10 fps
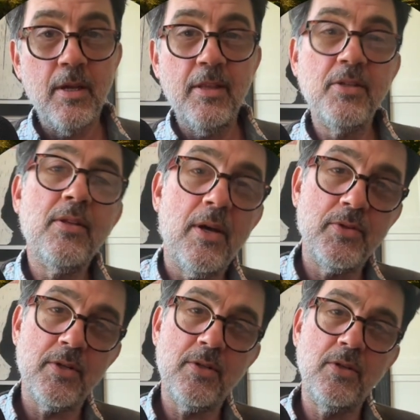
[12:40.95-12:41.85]
This allows
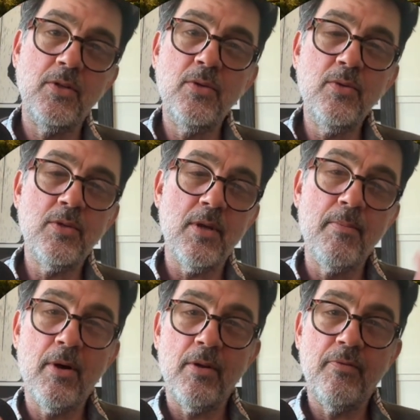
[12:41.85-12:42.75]
us to use a
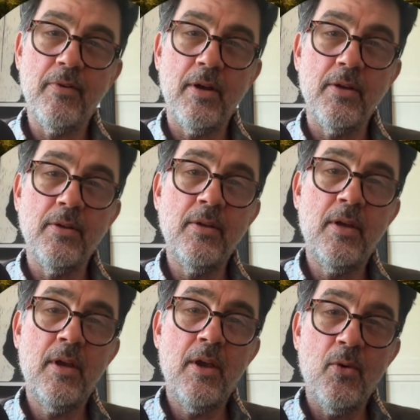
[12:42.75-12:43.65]
model file
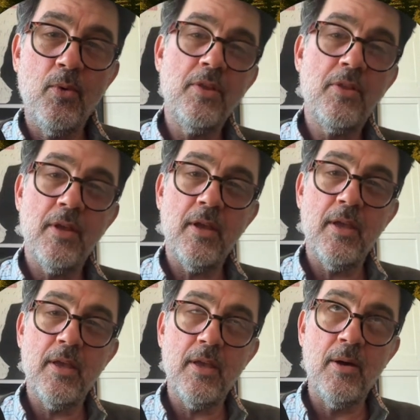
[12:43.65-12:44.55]
with
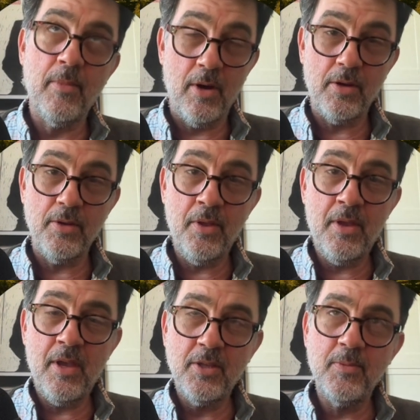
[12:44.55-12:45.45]
a model
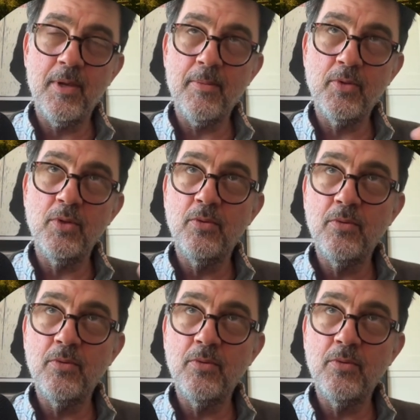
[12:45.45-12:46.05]
to be able to